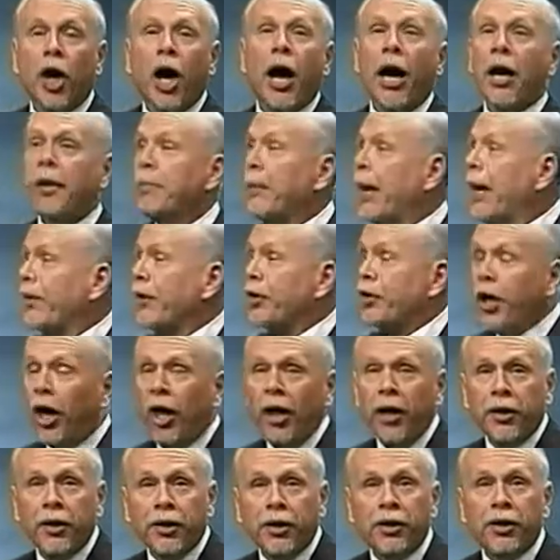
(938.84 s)
by the
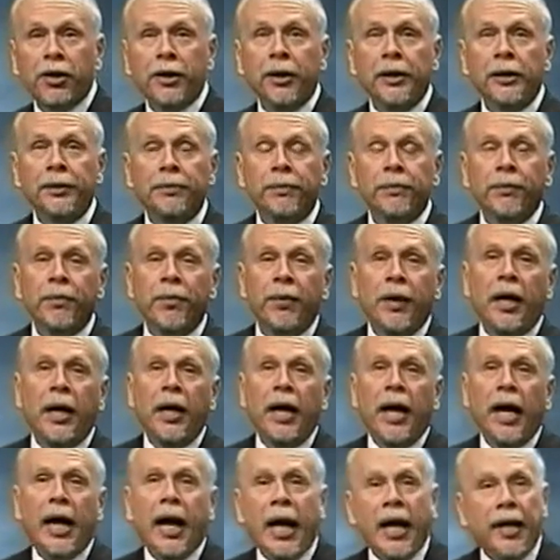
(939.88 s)
church.
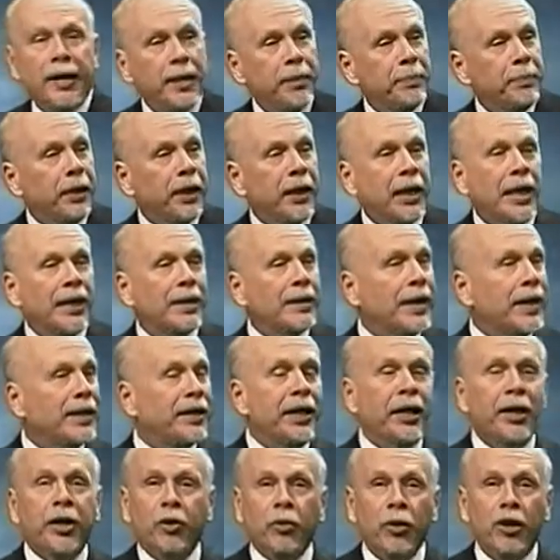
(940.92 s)
And because they
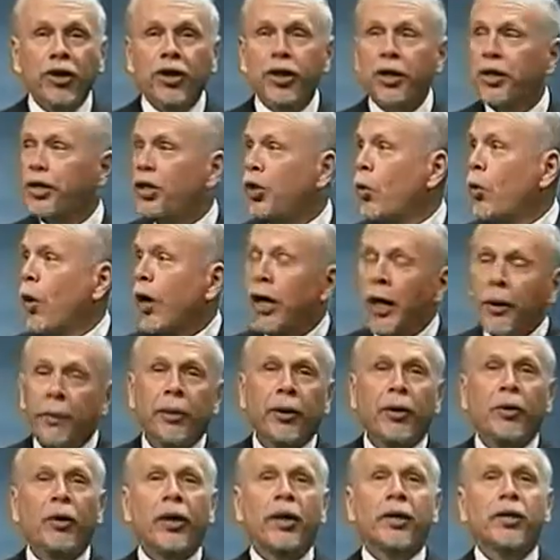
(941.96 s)
see Christians who are
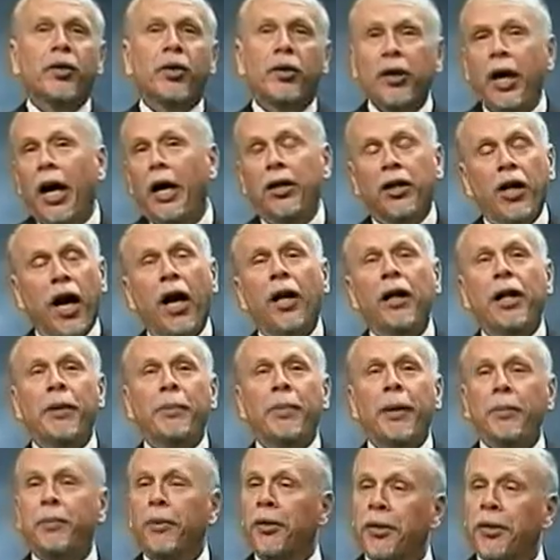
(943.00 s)
hypocrites or not godly people,